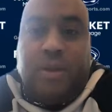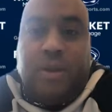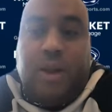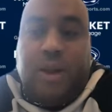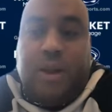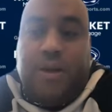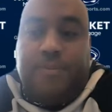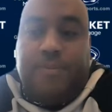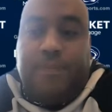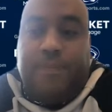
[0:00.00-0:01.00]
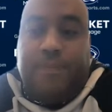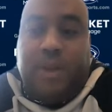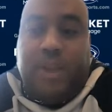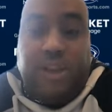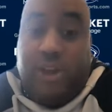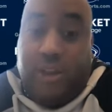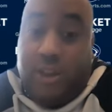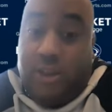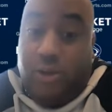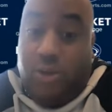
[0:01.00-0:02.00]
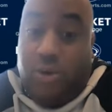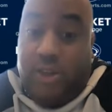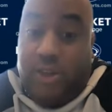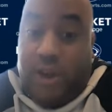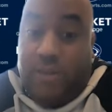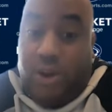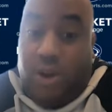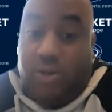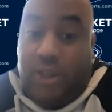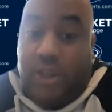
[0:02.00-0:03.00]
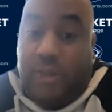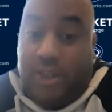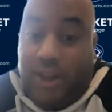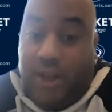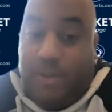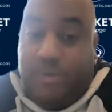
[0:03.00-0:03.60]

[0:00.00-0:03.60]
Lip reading: but EJ didn't do a great job of guarding him at times.